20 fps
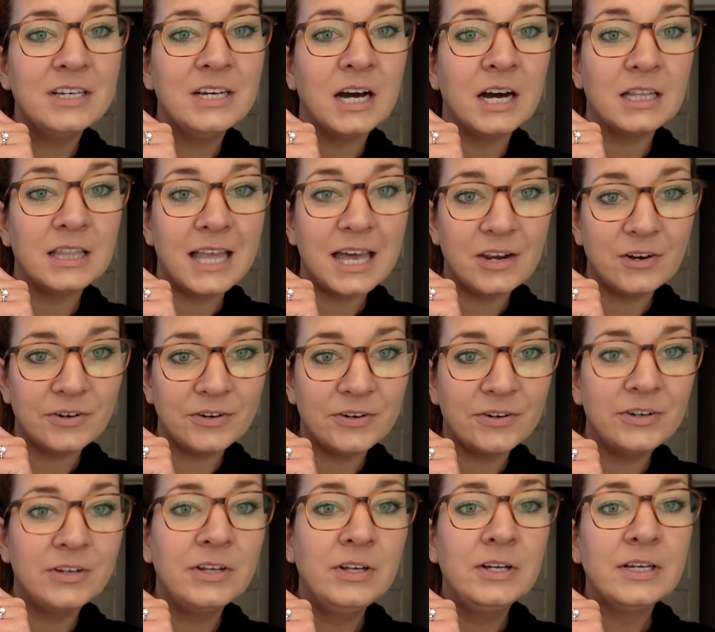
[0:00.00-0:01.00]
a
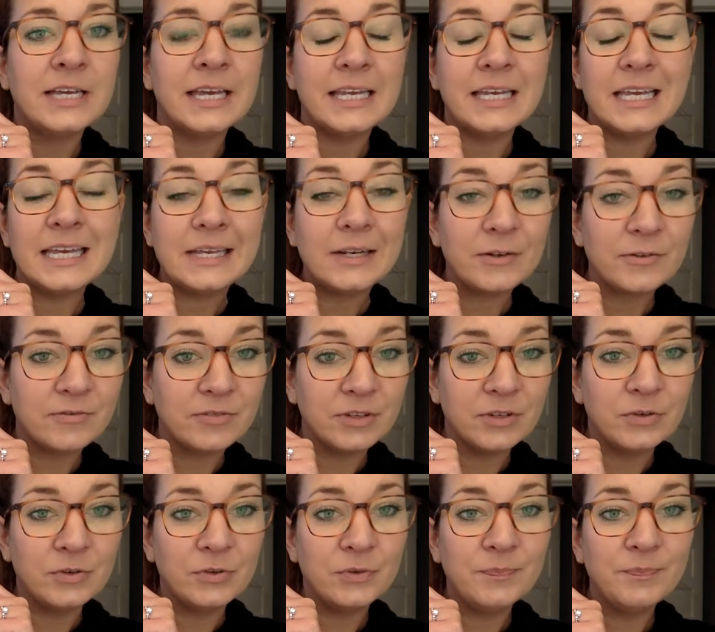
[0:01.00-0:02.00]
letter, an
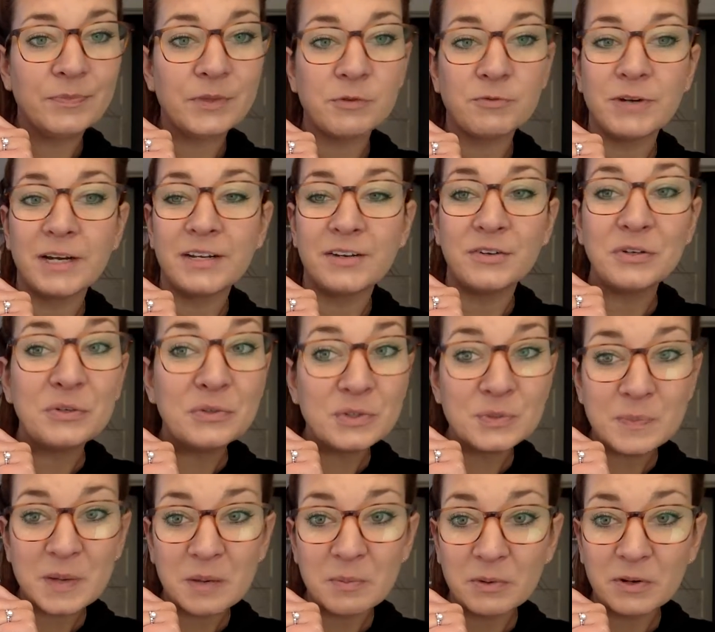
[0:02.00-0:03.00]
interview, write a
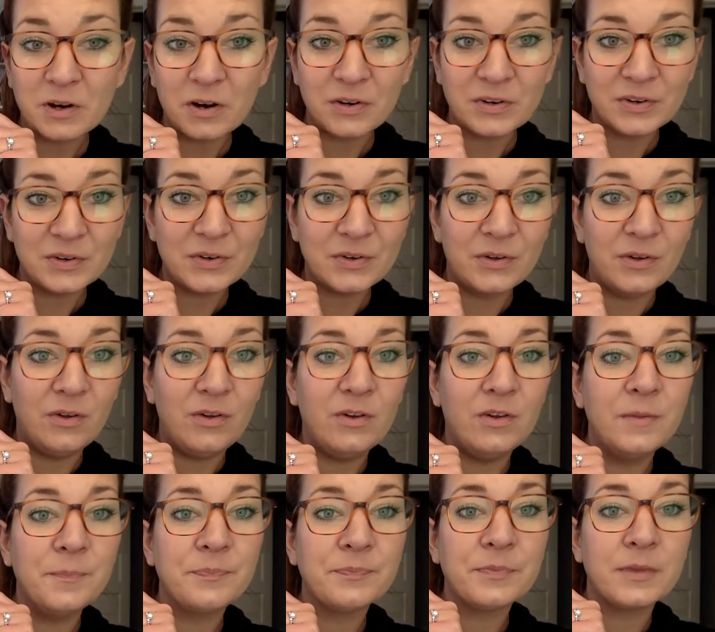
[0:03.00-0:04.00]
newspaper
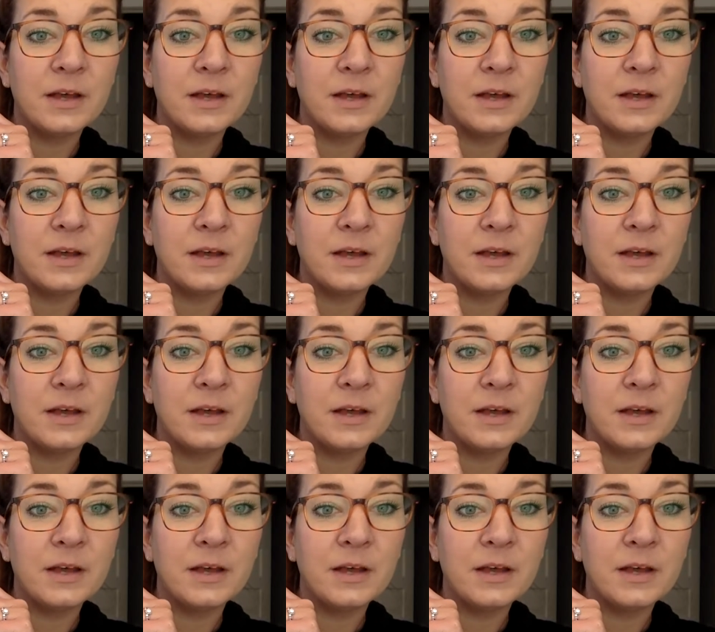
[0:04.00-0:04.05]
article,